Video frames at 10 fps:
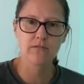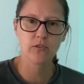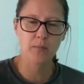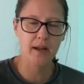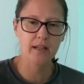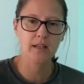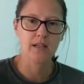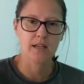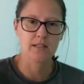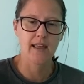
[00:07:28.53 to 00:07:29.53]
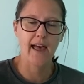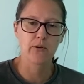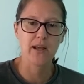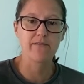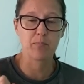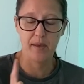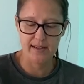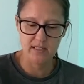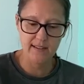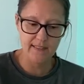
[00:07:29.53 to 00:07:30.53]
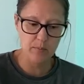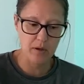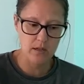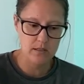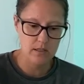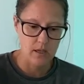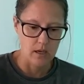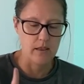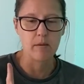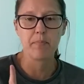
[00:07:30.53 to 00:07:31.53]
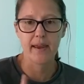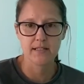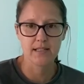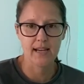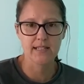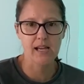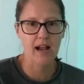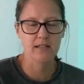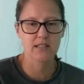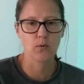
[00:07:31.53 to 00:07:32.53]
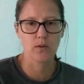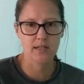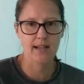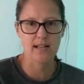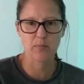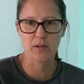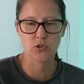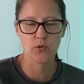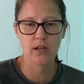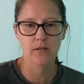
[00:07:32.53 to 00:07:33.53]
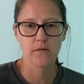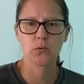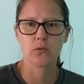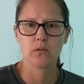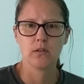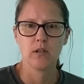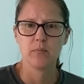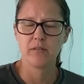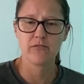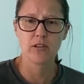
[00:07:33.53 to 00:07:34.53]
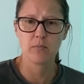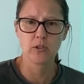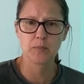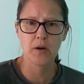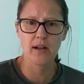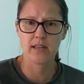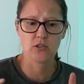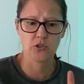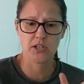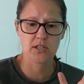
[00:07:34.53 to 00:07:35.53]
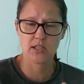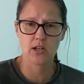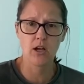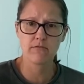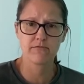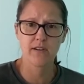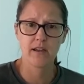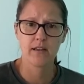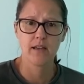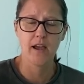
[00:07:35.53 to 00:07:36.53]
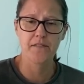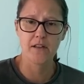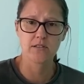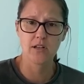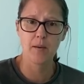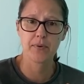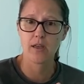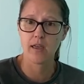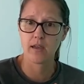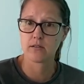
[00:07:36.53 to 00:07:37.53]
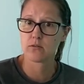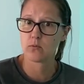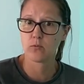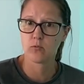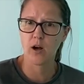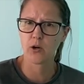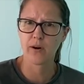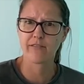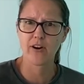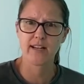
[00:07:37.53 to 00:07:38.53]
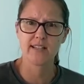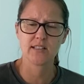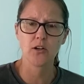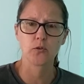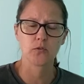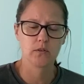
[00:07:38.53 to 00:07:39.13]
for mine, is that I would have to pay to take the bus and then pay to take a taxi once I got to Pachuca. But for the most part, I can usually just get off at that stop and walk wherever I need to go.